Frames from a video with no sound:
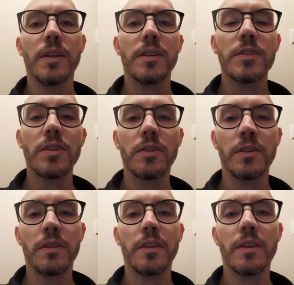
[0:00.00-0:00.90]

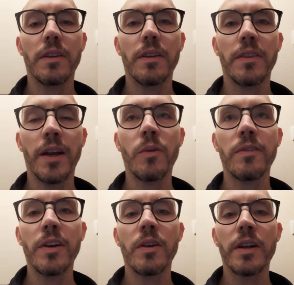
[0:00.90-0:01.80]
So they were
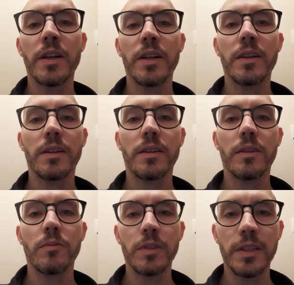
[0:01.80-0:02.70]
very
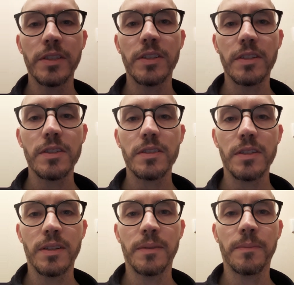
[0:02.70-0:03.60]
religious,
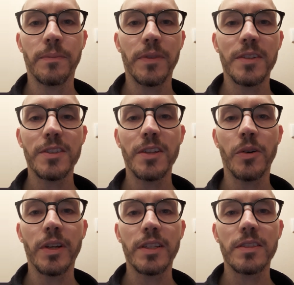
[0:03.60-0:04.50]
the
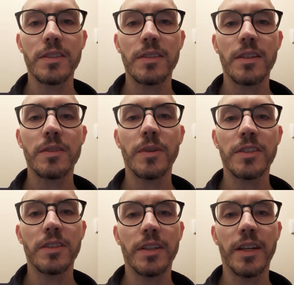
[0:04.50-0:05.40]
Stoics,
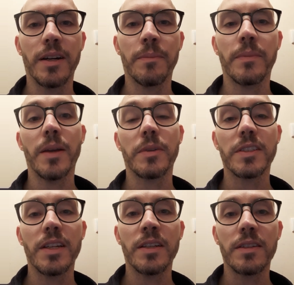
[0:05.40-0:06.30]
especially
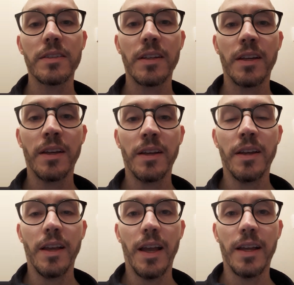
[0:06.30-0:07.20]
Epictetus,
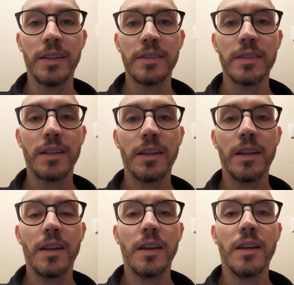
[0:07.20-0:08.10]
and
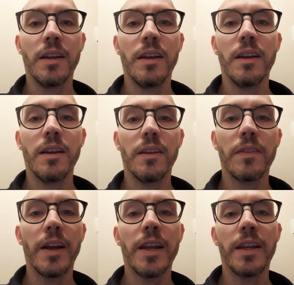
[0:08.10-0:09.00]

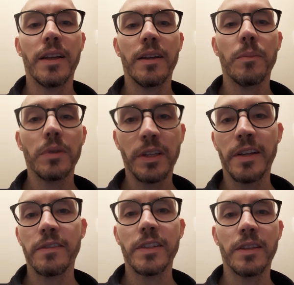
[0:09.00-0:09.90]
they
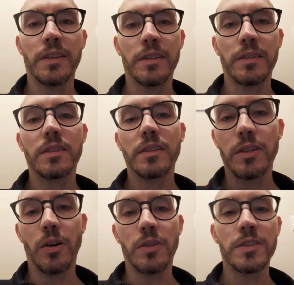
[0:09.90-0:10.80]
believed in
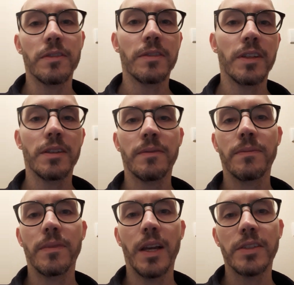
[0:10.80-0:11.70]
gods of the
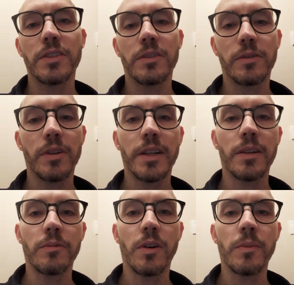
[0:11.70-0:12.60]
ancient Greek
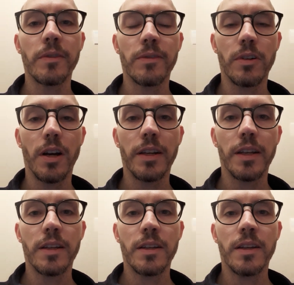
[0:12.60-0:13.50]
and Roman variety.